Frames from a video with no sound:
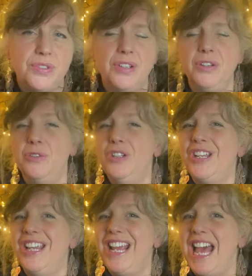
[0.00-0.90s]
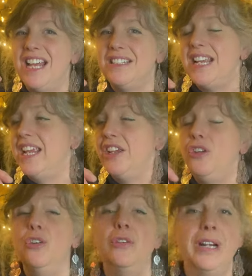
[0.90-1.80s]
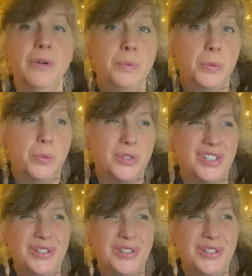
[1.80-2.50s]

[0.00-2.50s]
So you're looking at, say, curing a wart